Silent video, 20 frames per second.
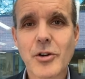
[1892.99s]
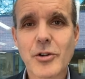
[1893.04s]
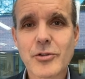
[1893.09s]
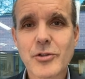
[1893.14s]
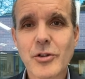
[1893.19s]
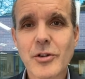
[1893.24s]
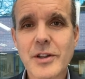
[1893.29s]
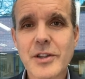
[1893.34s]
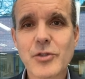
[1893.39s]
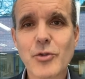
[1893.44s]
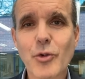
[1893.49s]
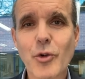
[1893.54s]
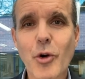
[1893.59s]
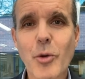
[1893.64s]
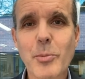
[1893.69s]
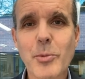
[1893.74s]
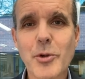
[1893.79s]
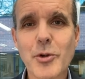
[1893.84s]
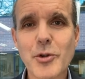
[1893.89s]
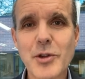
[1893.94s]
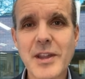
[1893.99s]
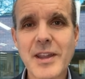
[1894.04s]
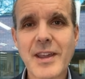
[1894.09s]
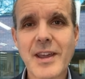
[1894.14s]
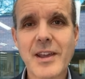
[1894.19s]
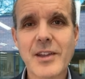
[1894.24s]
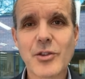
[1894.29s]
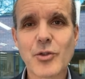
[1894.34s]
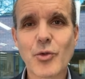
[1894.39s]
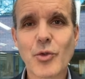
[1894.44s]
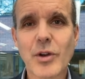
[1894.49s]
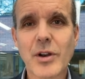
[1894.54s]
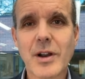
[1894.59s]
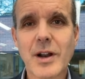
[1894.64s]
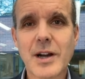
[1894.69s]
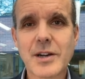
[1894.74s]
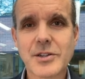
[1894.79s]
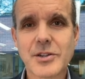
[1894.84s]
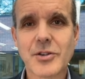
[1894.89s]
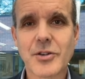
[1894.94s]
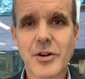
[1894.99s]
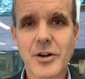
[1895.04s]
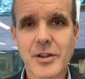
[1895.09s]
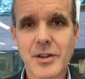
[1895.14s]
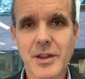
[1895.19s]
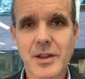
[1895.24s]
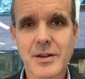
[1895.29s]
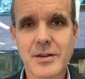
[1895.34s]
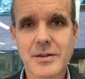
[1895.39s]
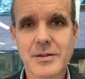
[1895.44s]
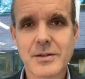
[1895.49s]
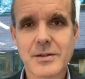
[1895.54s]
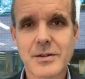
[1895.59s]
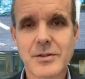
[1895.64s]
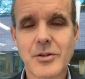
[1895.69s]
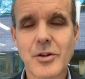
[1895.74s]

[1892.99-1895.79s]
not only to communicate to a larger audience,